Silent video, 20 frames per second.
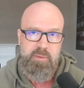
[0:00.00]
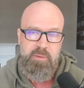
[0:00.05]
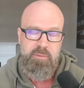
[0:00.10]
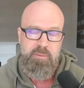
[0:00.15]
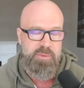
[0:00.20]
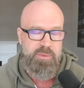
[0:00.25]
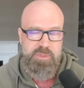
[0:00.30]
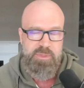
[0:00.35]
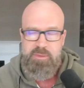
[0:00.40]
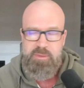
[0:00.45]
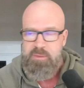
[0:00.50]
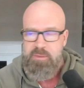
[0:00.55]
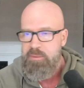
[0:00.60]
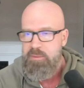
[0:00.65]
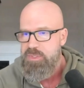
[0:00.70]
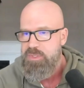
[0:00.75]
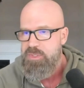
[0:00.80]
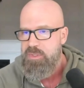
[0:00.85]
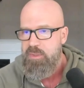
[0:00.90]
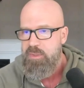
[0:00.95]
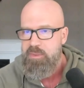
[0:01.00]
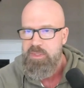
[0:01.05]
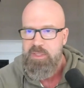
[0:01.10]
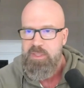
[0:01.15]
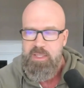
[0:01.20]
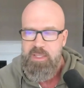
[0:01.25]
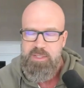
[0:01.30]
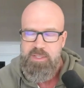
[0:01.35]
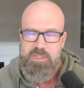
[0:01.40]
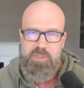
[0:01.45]
There was no
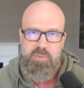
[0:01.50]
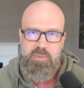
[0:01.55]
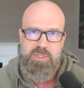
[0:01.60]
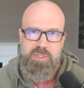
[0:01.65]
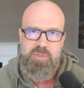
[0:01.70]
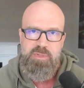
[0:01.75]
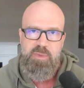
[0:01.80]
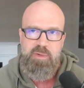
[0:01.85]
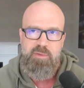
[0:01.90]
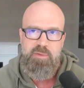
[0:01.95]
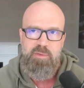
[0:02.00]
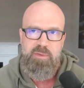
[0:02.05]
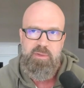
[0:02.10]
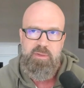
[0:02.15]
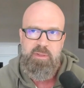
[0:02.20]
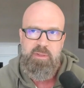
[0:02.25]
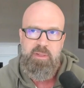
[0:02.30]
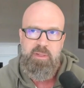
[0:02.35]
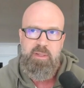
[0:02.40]
indication whatsoever.